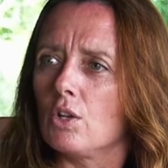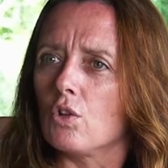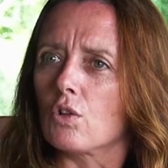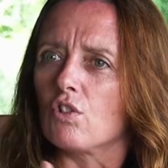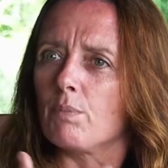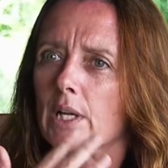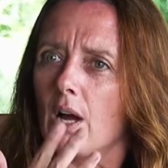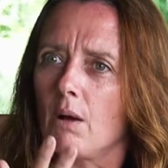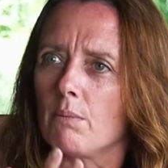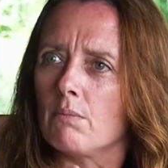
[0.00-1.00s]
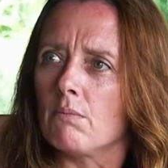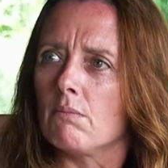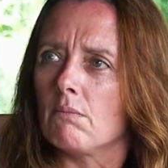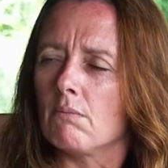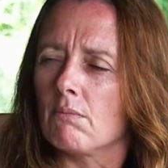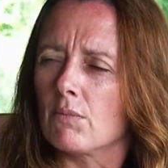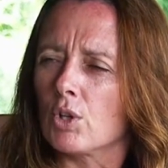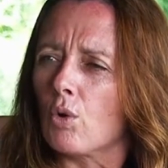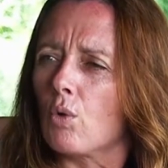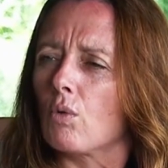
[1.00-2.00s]
You sort of become
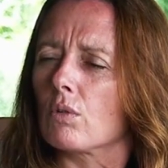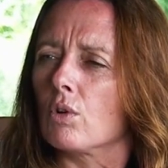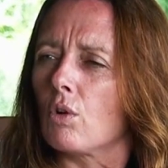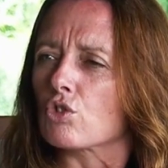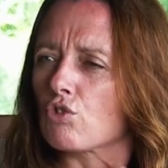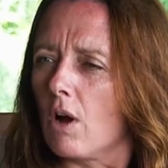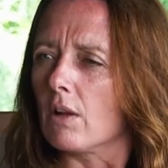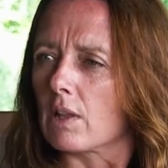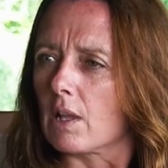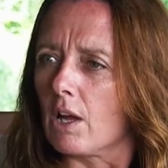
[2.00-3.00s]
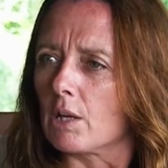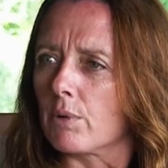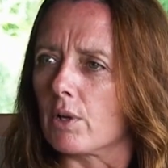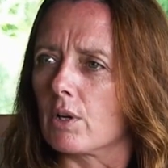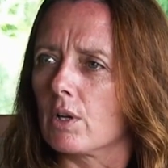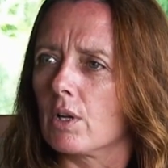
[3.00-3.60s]
not trance-like, but